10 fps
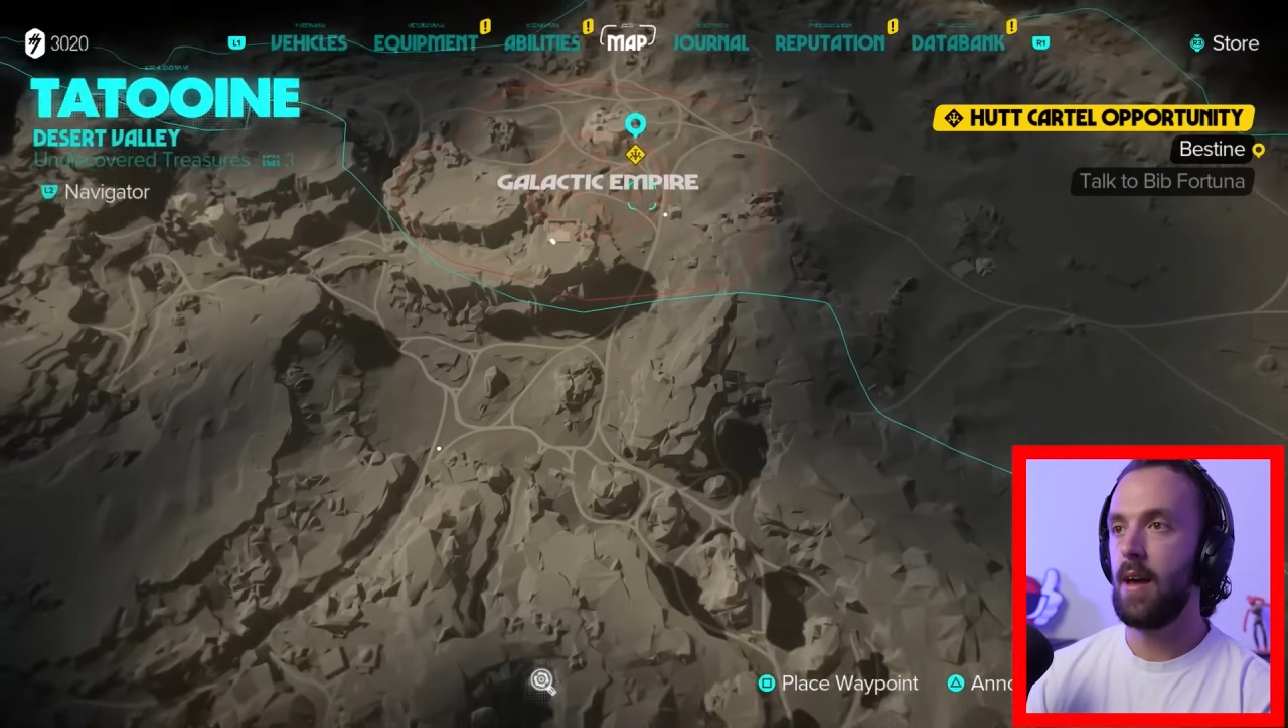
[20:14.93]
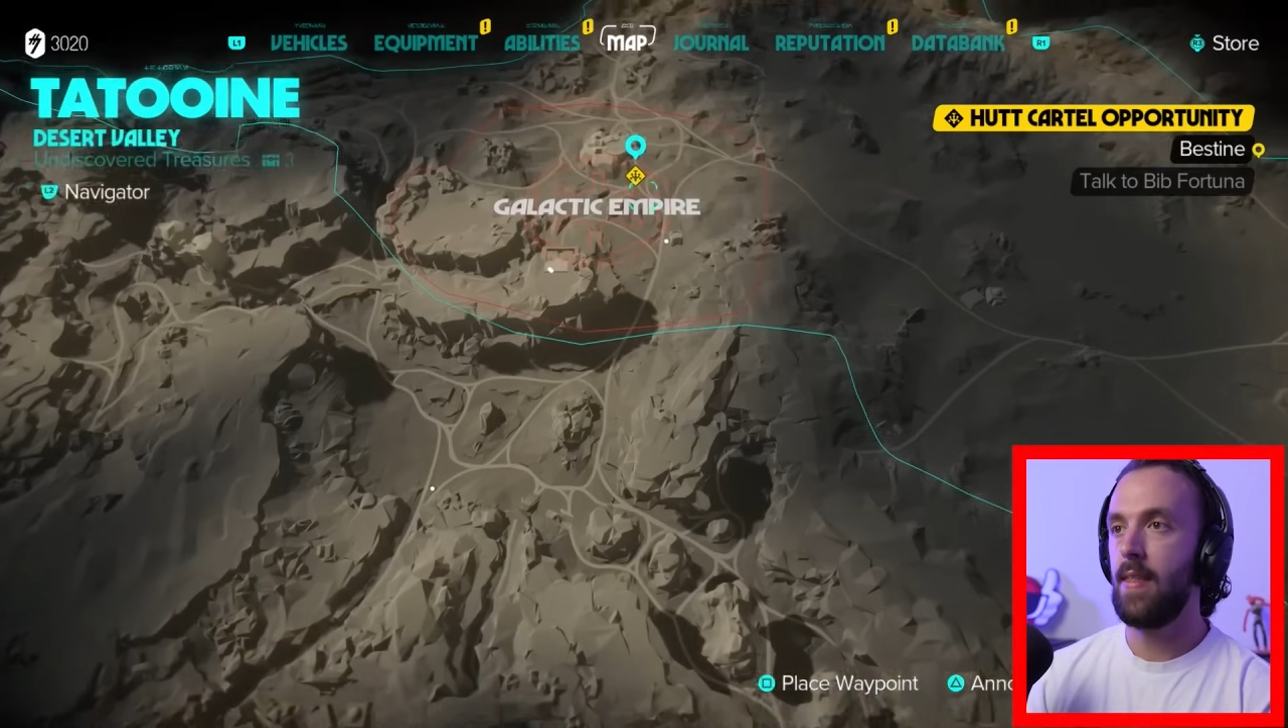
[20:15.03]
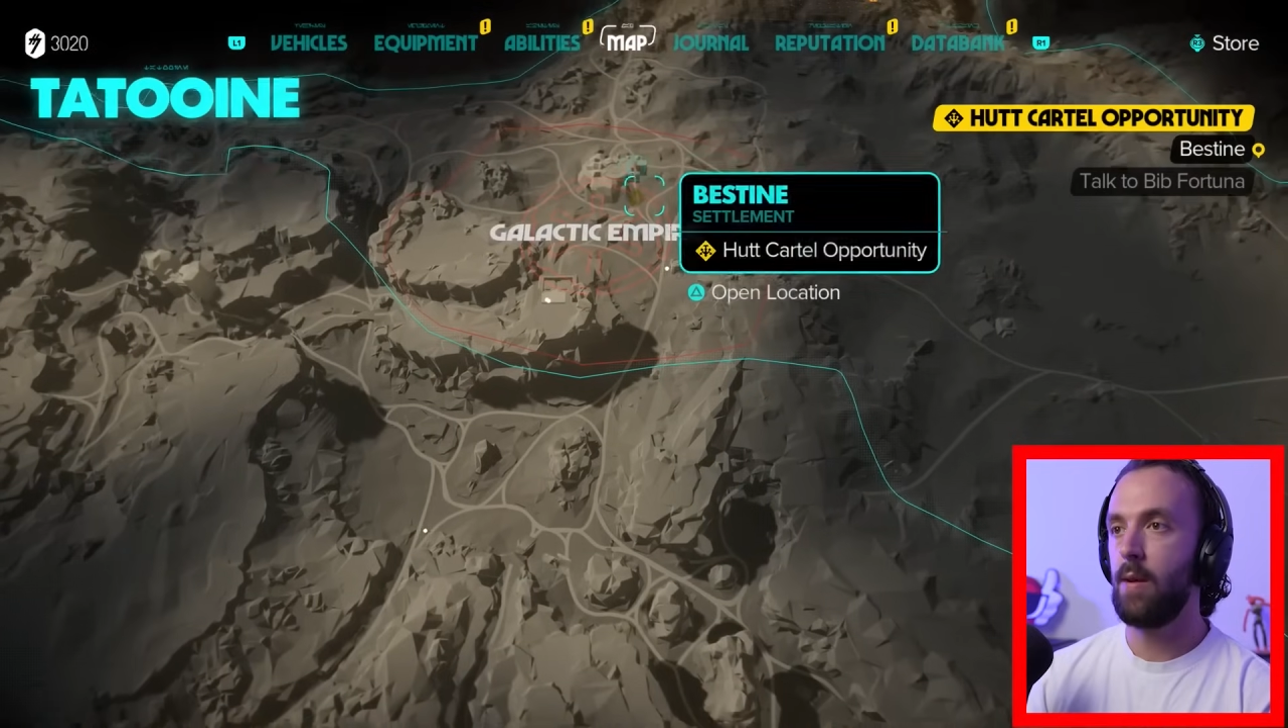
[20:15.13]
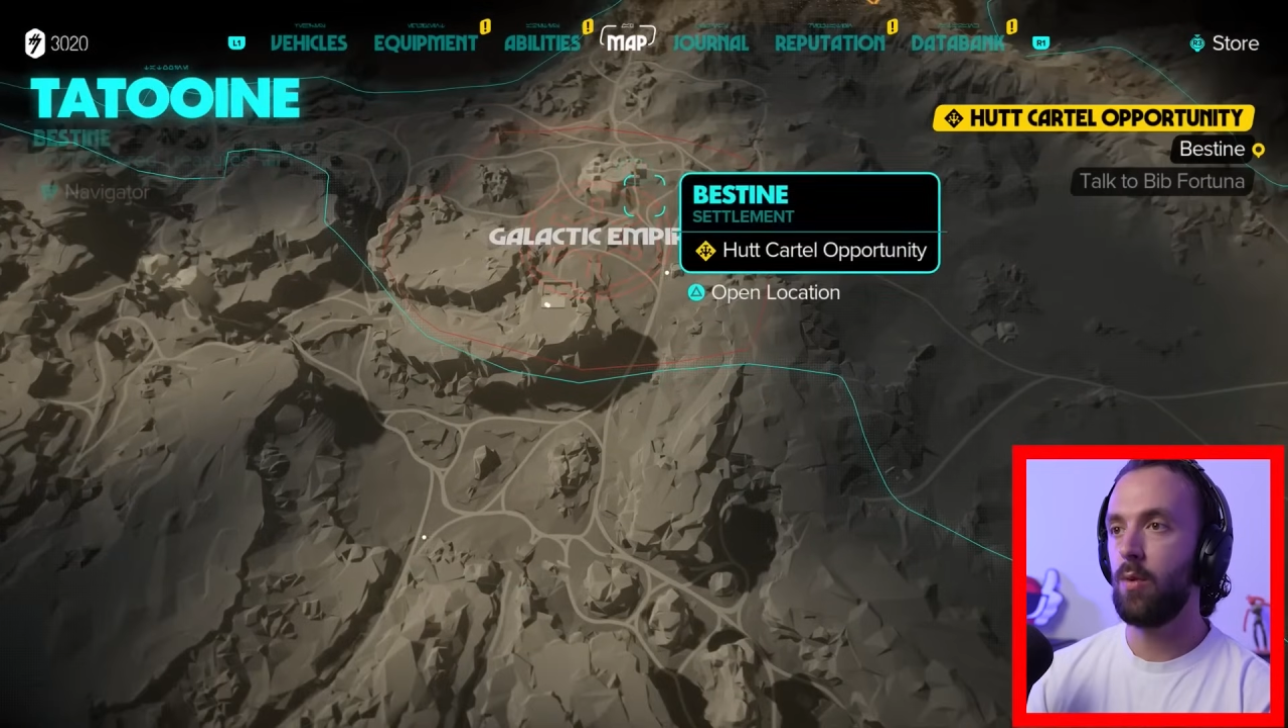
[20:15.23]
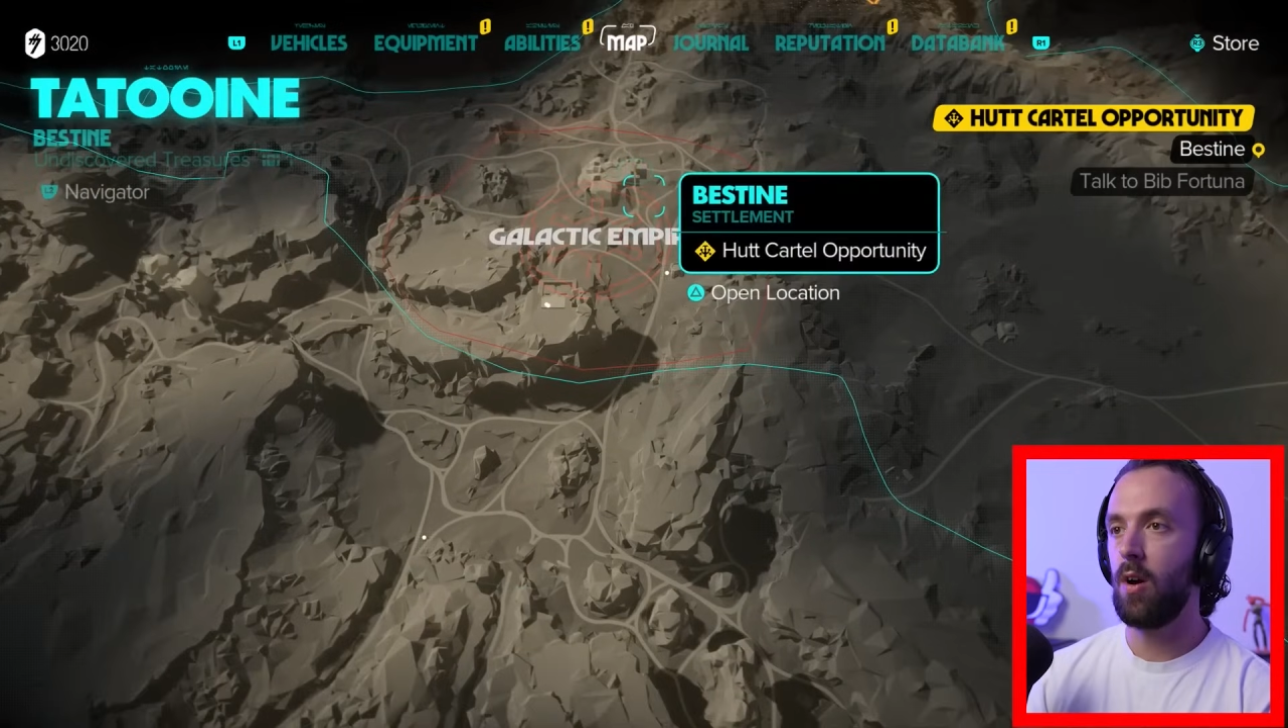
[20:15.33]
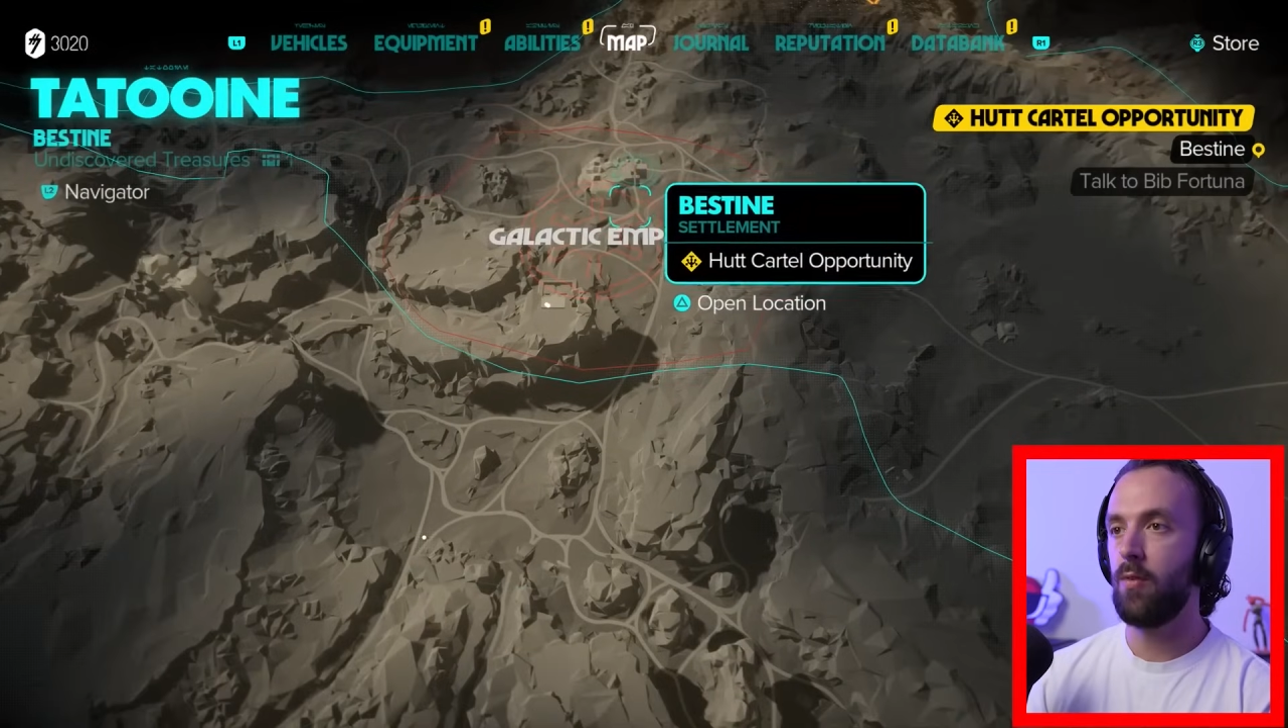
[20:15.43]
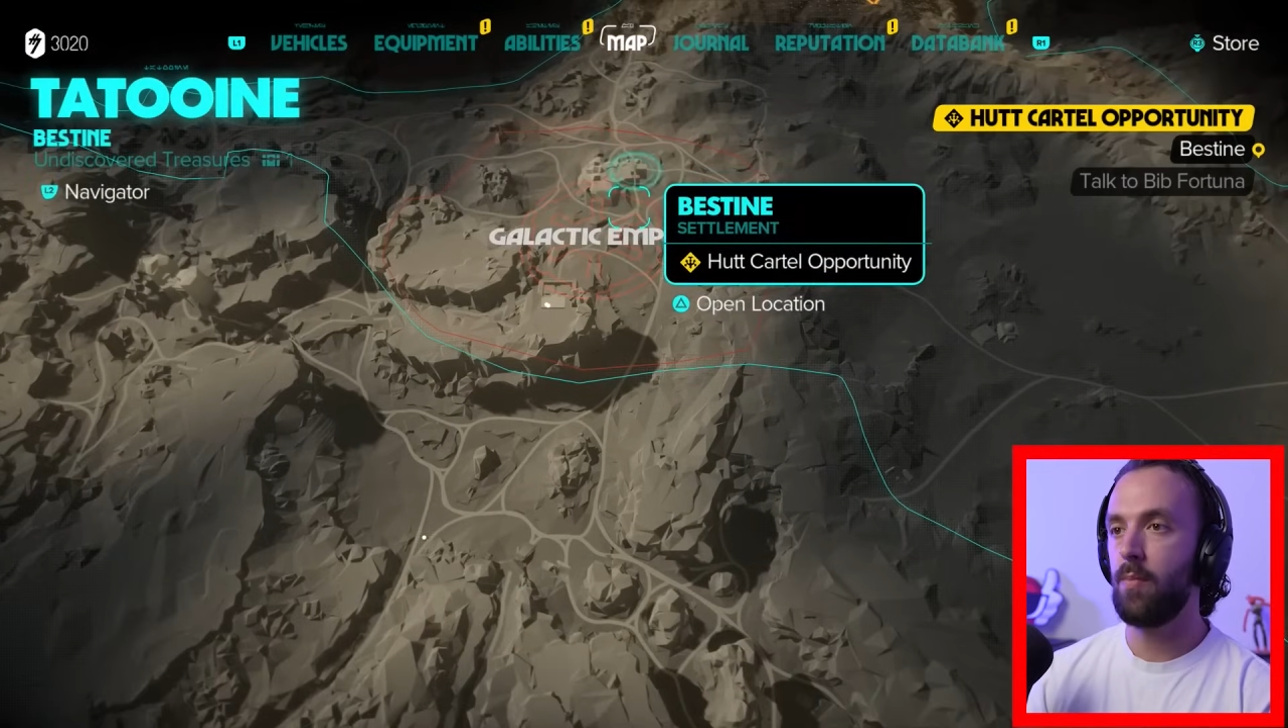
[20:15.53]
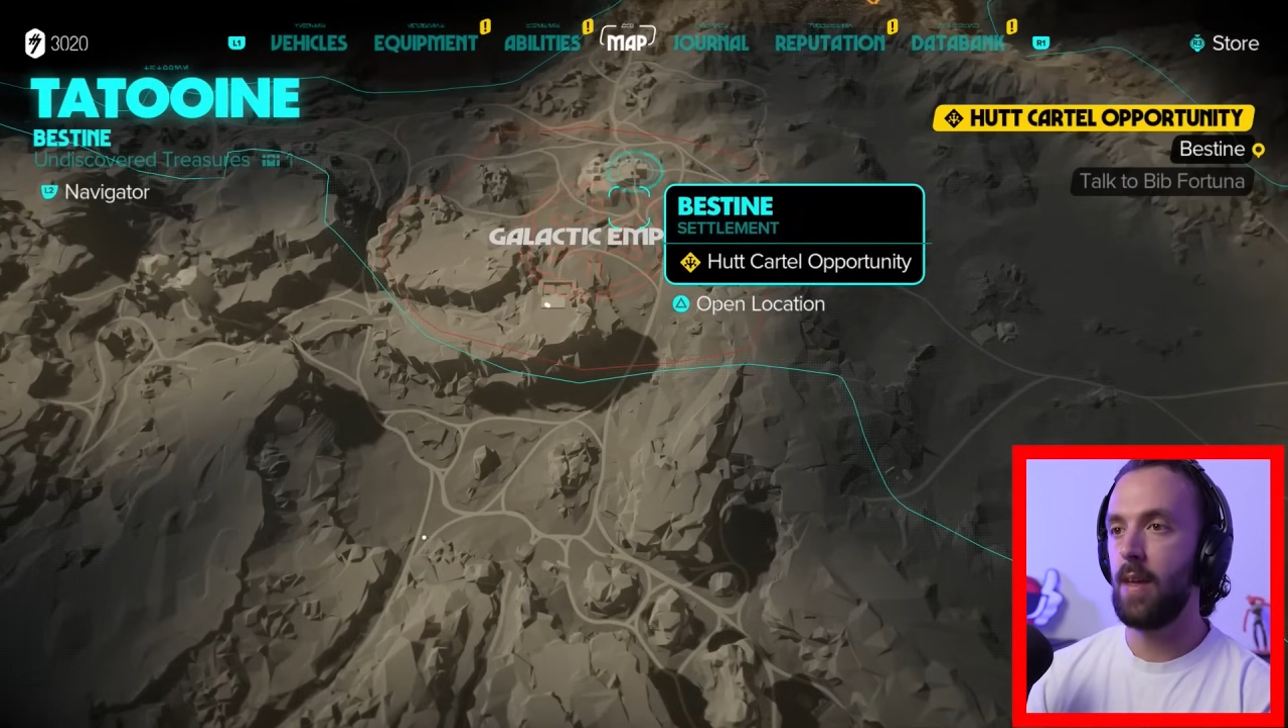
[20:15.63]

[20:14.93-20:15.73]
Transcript: and then we'll go from